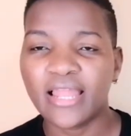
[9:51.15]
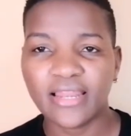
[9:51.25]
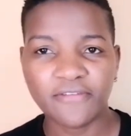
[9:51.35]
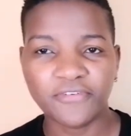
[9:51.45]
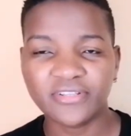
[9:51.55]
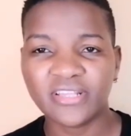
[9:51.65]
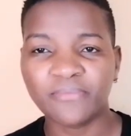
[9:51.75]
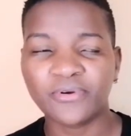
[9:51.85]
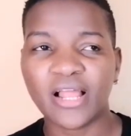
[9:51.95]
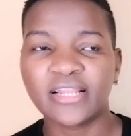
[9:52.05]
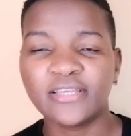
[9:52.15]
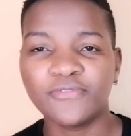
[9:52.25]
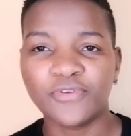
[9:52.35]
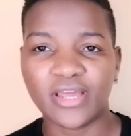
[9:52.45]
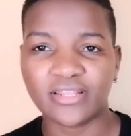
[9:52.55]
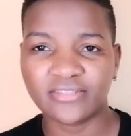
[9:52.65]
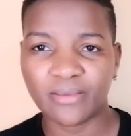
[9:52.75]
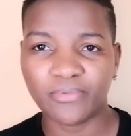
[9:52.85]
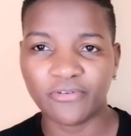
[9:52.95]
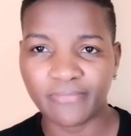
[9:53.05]
Like, for example, I'll give you an
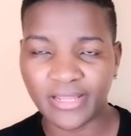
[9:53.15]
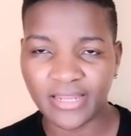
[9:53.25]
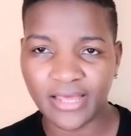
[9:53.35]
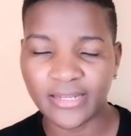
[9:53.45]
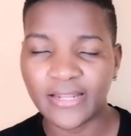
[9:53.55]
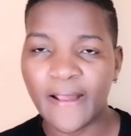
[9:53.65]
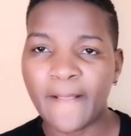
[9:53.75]
example of my dad.